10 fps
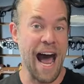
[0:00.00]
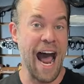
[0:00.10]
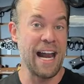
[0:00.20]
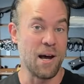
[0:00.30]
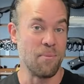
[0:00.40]

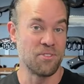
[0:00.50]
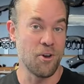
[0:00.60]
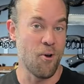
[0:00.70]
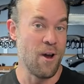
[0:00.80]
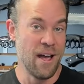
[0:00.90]
item,
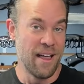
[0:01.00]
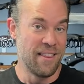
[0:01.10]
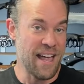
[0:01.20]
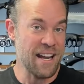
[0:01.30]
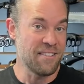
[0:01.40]
so
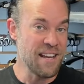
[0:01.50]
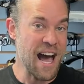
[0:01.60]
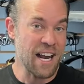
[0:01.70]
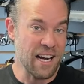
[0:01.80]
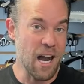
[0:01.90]
that is
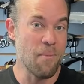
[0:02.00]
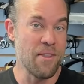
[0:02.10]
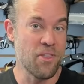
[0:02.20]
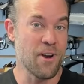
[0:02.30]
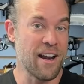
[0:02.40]
not going to come
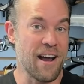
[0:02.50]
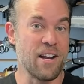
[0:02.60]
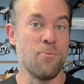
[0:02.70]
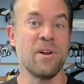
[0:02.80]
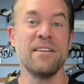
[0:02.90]
unthreaded on
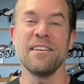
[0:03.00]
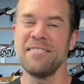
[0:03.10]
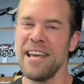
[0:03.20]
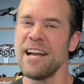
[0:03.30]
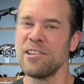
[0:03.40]
you, but it does
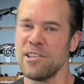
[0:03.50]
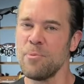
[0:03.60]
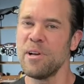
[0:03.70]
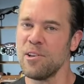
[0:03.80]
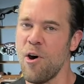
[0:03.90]
take a little
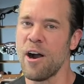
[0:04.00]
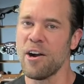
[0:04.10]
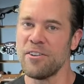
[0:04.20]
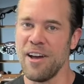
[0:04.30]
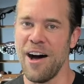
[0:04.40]
bit longer
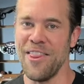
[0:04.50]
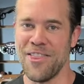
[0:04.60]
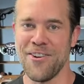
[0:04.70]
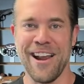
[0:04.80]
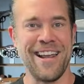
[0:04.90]
to
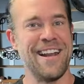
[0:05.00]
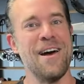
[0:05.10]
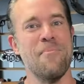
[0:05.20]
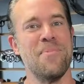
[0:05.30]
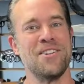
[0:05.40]
unthread it.
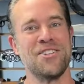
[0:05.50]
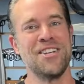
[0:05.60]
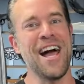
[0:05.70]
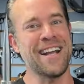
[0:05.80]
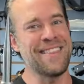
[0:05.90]
But
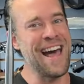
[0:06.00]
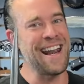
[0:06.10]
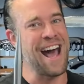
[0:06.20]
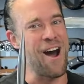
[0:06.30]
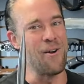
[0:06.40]
check that
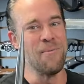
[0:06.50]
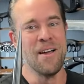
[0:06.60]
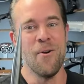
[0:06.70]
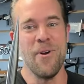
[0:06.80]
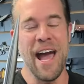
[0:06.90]
out.
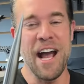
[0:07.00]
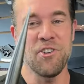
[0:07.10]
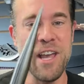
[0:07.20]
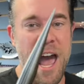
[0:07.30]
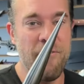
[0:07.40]
We
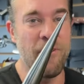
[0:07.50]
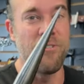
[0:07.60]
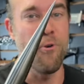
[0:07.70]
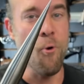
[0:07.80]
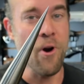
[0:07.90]
actually have a
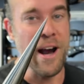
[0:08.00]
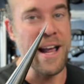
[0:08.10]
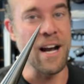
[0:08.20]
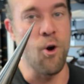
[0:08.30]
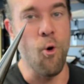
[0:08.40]
4
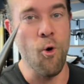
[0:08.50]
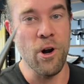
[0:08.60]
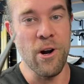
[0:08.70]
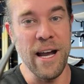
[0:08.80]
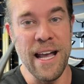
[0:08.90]

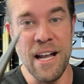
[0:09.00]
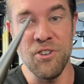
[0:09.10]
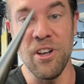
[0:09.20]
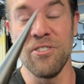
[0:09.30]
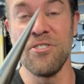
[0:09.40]
1/4
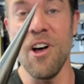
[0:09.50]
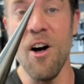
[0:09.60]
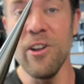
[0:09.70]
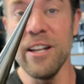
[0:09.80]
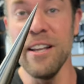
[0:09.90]
inch
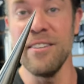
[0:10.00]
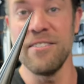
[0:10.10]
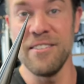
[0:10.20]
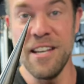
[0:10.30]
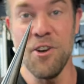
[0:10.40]
solid
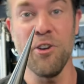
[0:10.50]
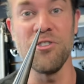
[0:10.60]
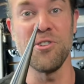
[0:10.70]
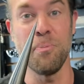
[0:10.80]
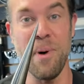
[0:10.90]
steel
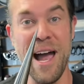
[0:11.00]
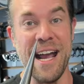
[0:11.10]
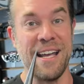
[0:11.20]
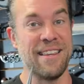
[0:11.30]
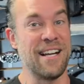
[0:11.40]

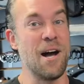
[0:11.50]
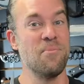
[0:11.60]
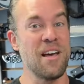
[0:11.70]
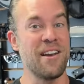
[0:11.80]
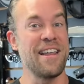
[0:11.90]
spike that comes
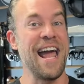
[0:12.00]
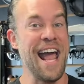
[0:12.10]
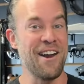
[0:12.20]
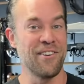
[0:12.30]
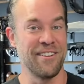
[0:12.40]
out of the
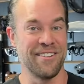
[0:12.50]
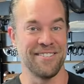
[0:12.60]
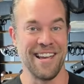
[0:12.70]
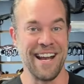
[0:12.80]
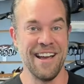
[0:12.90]
handle of this
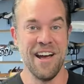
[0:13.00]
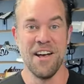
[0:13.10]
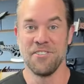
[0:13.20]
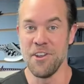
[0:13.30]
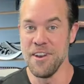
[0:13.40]
thing.
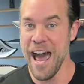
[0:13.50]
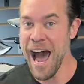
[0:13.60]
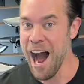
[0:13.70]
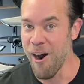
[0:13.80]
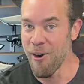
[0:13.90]
So
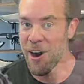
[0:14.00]
now